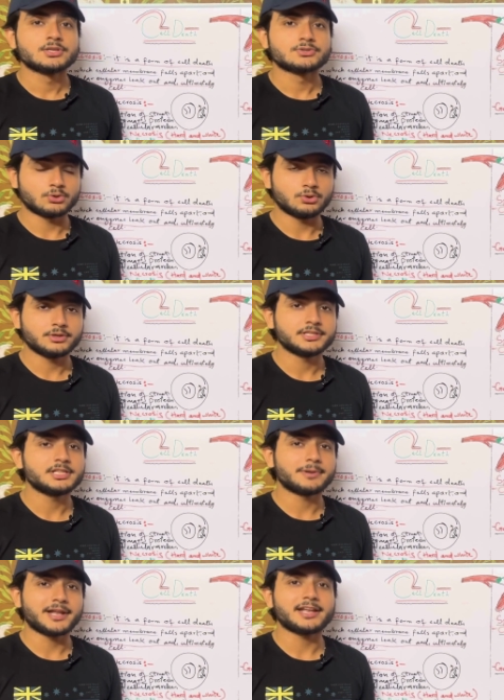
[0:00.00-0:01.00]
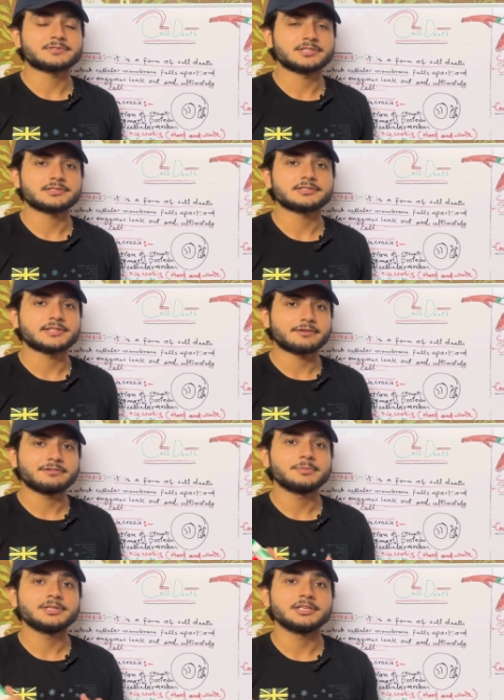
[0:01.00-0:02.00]
So in the brain abscesses, there
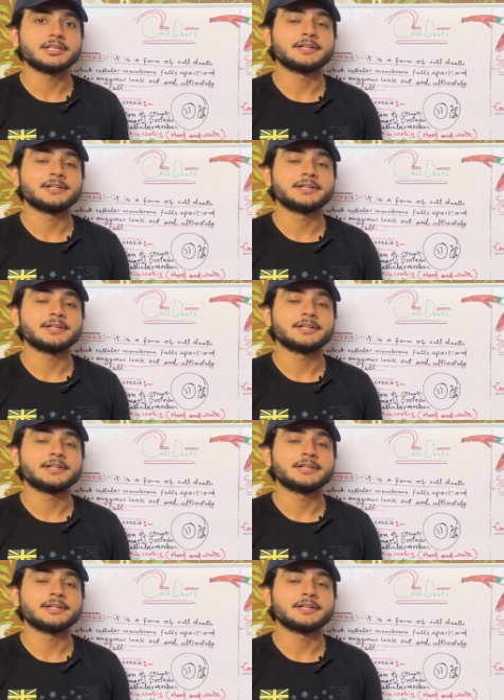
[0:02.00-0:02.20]
will be the